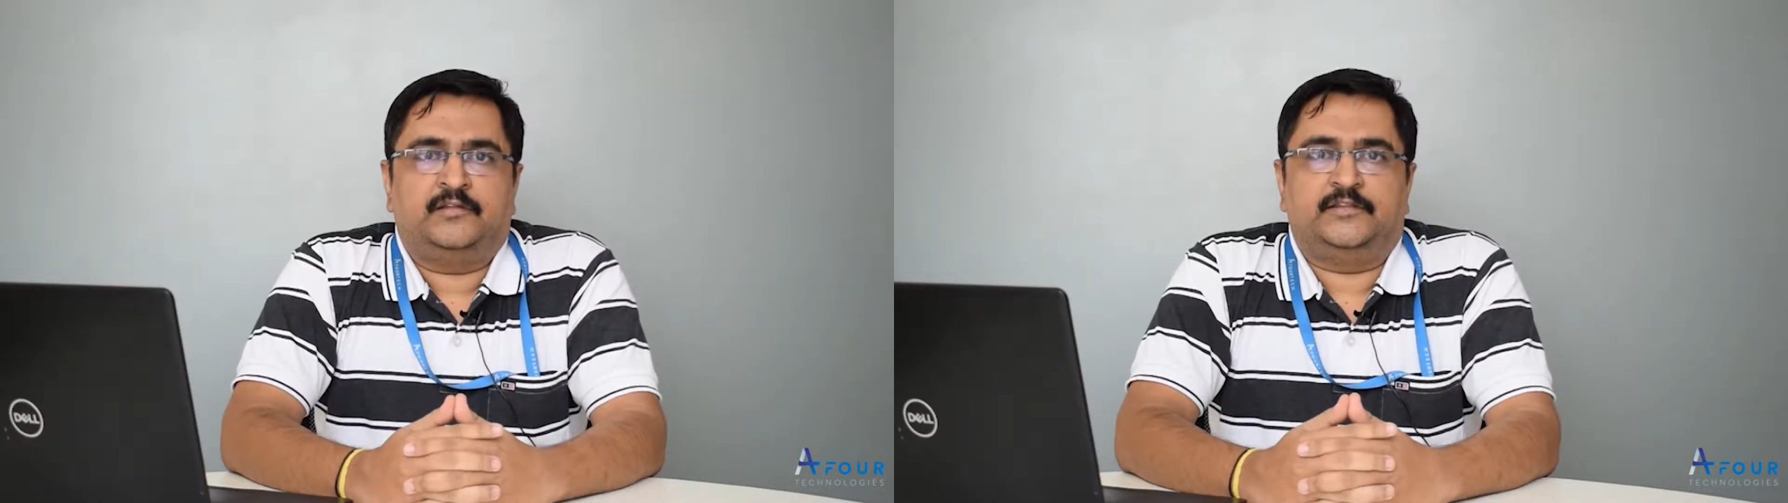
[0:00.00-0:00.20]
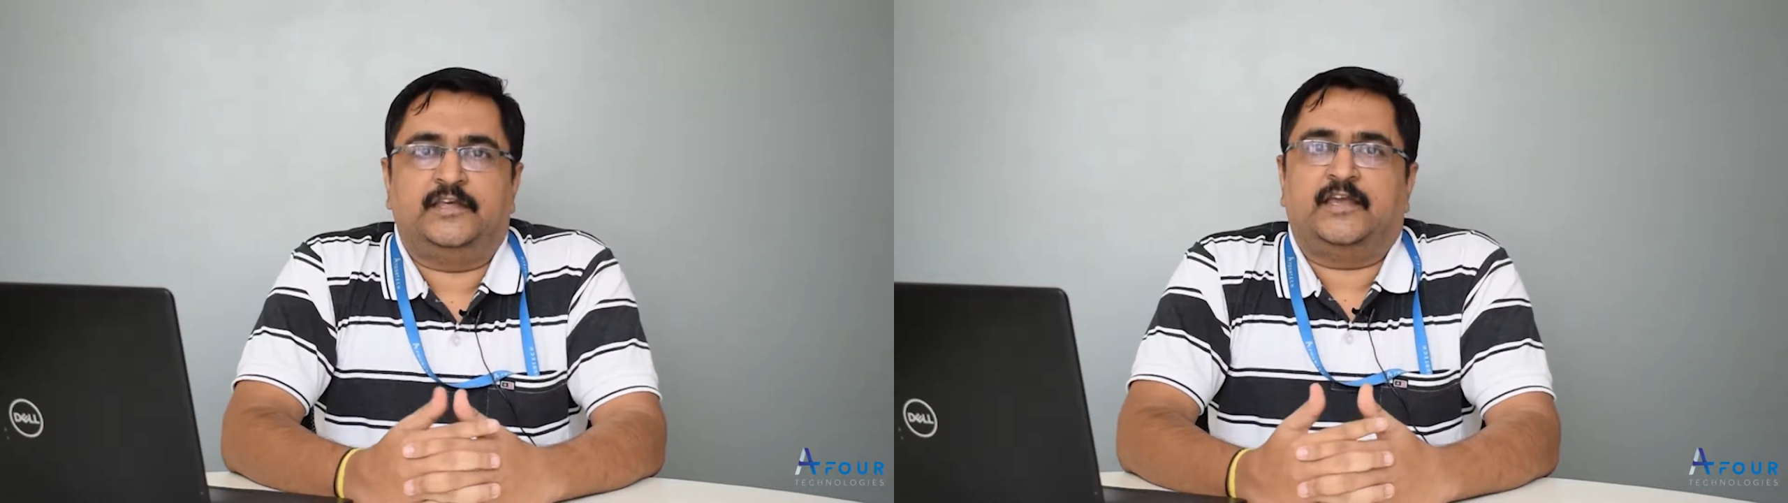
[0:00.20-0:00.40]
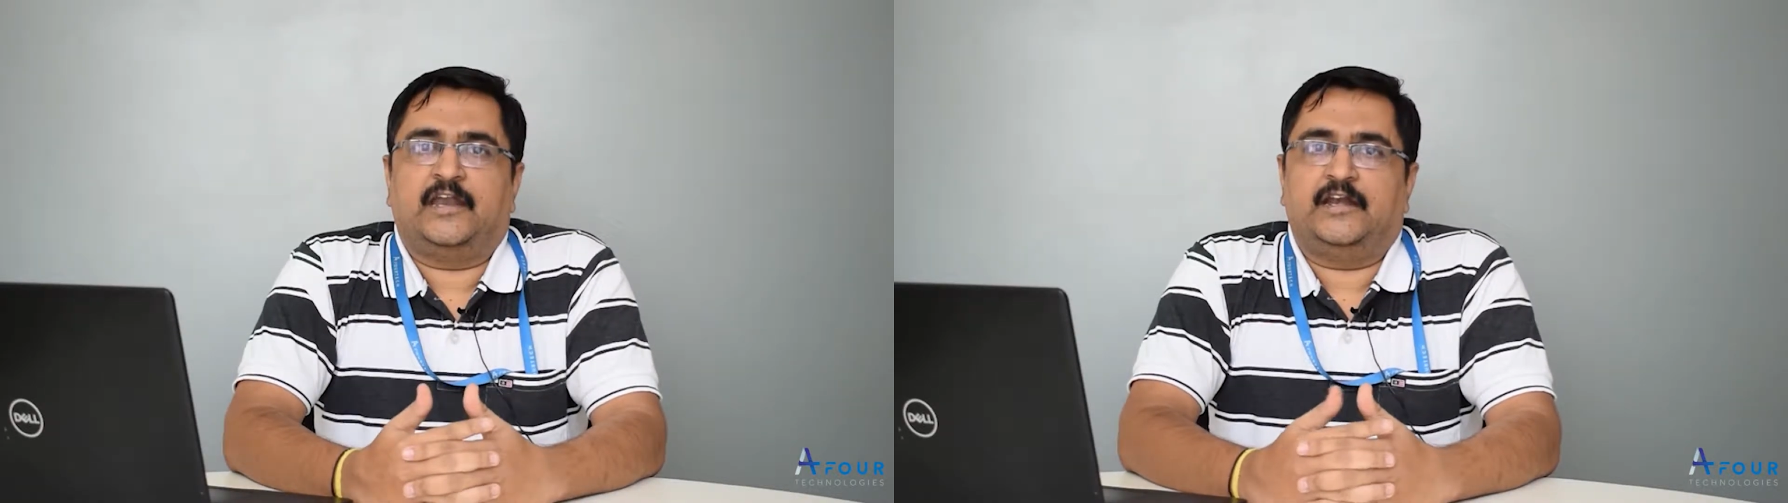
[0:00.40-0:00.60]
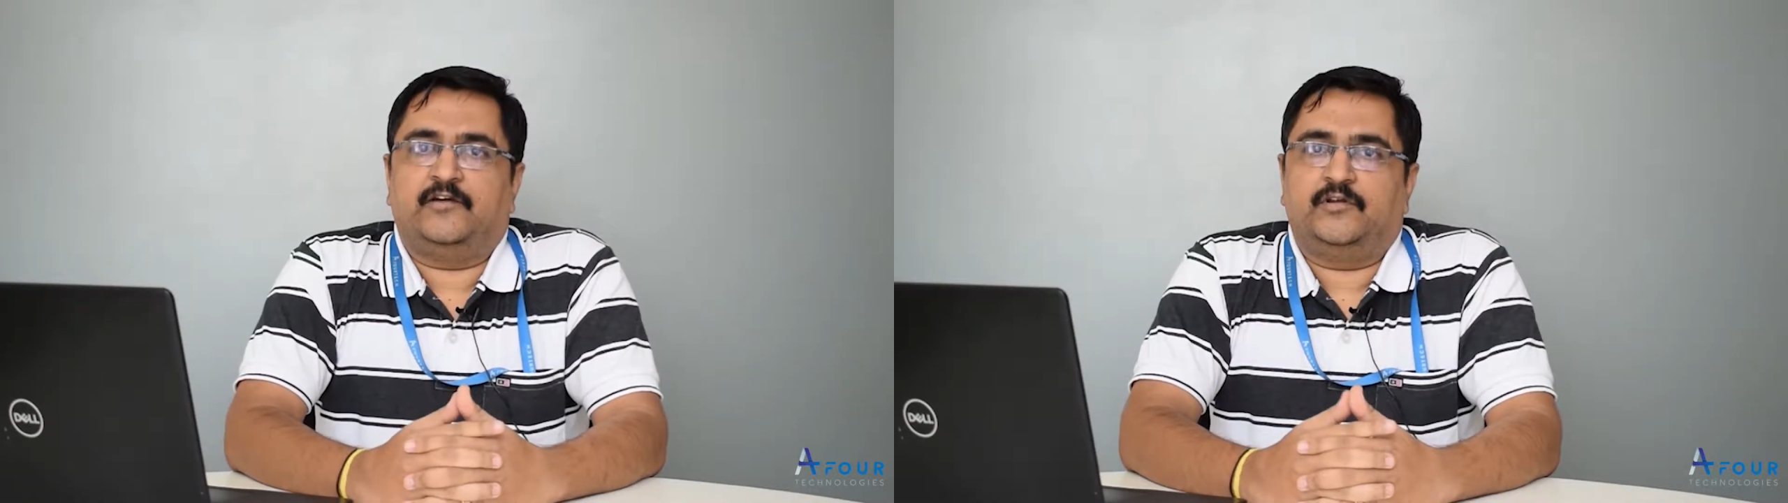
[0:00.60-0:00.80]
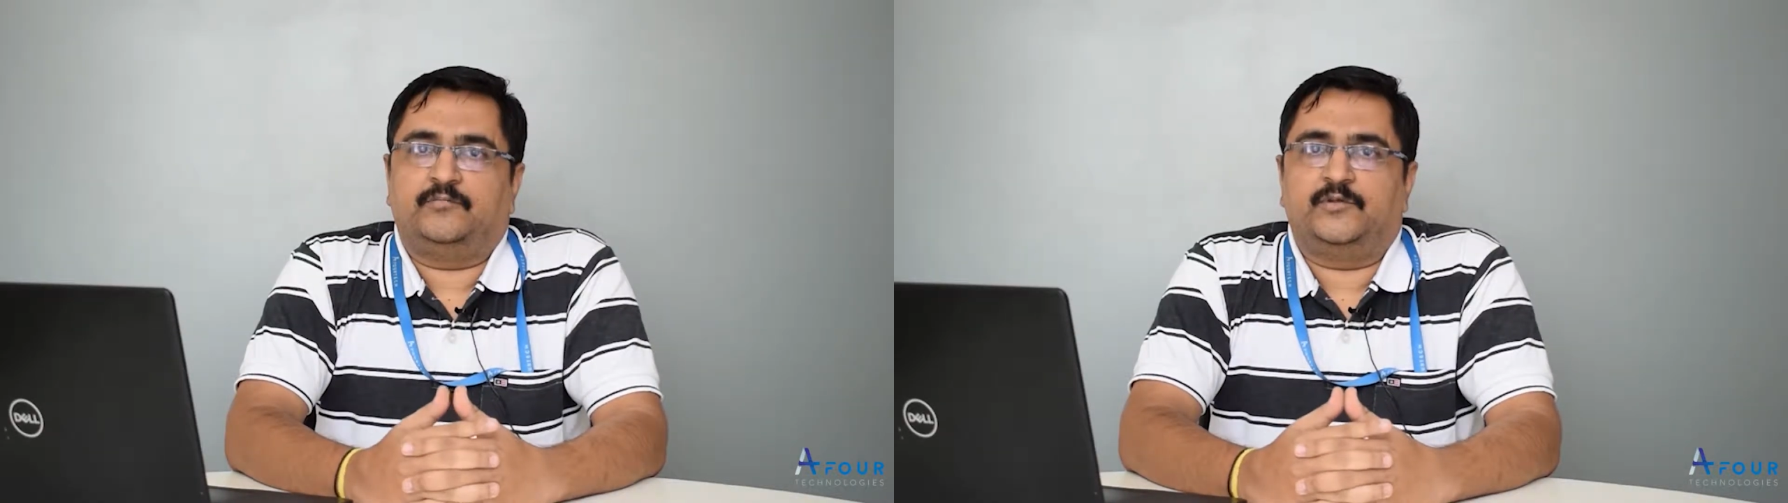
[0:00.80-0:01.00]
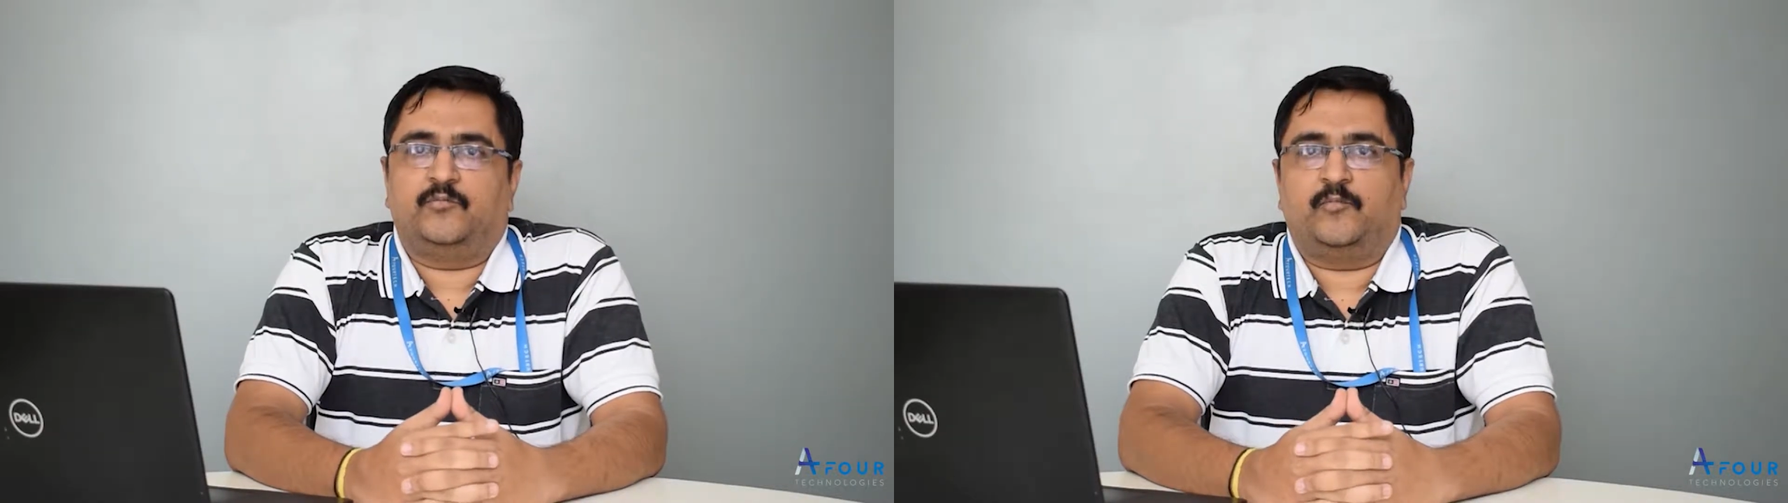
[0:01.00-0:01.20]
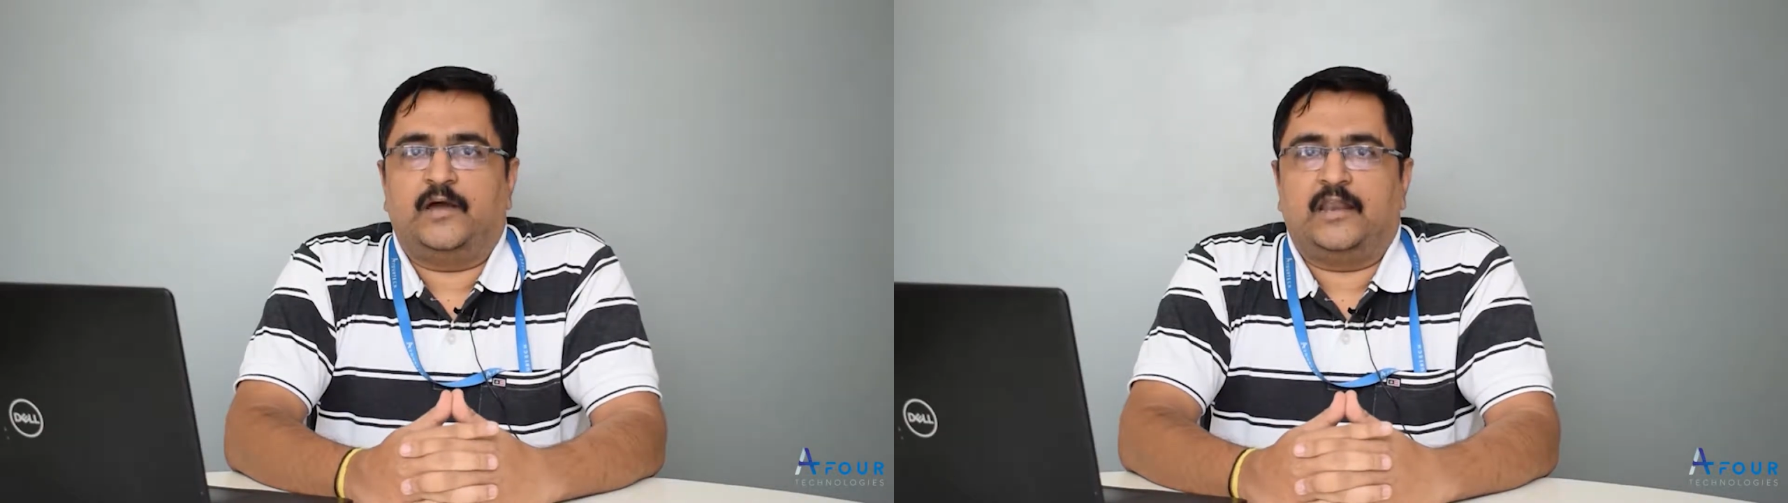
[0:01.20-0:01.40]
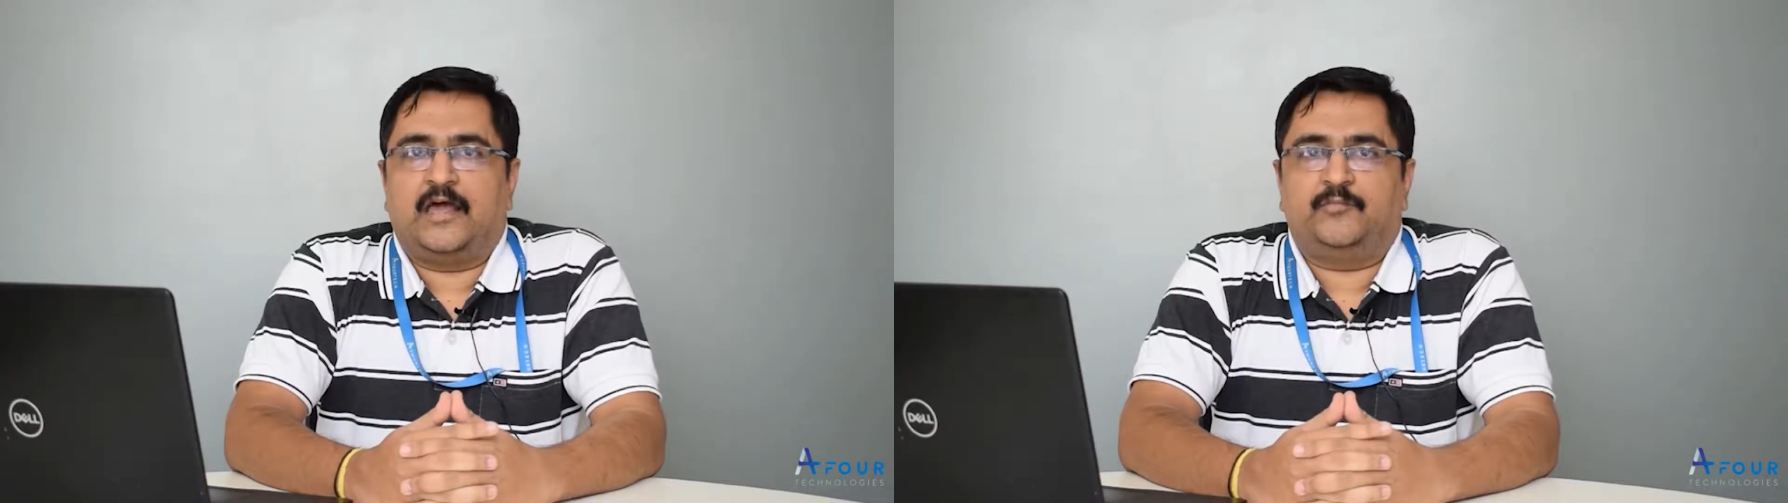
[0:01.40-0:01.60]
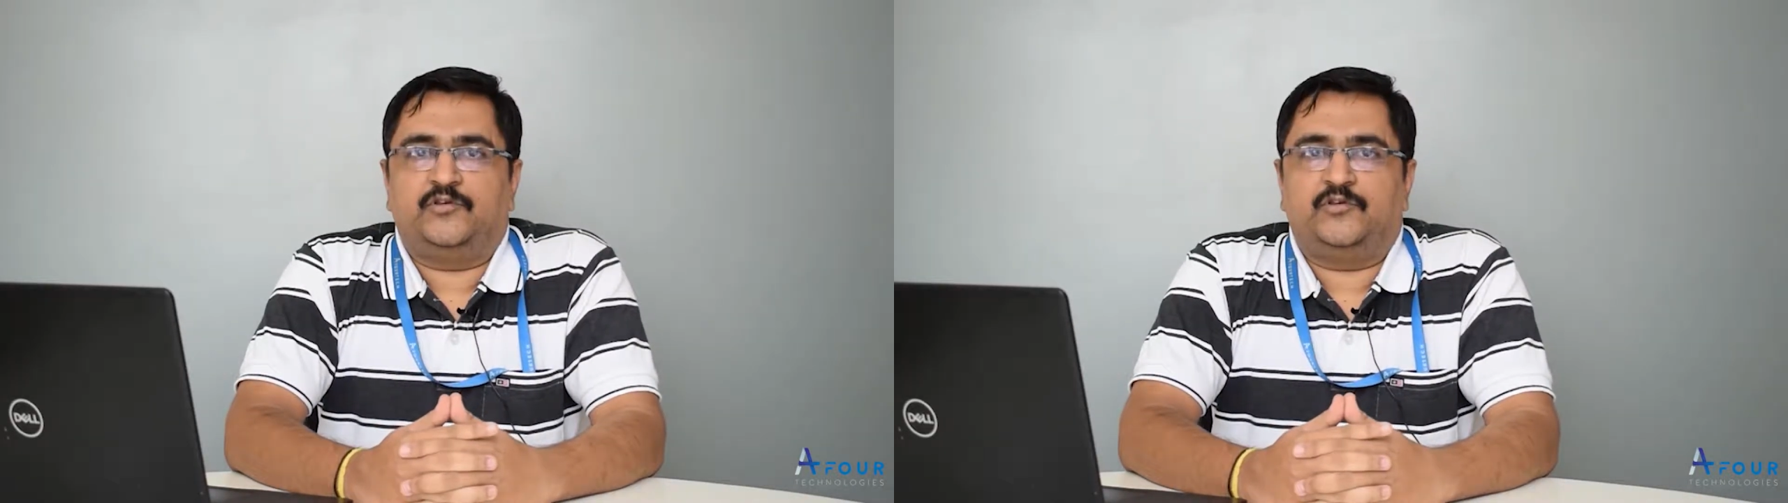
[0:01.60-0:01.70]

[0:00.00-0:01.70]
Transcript: They can develop the mobile app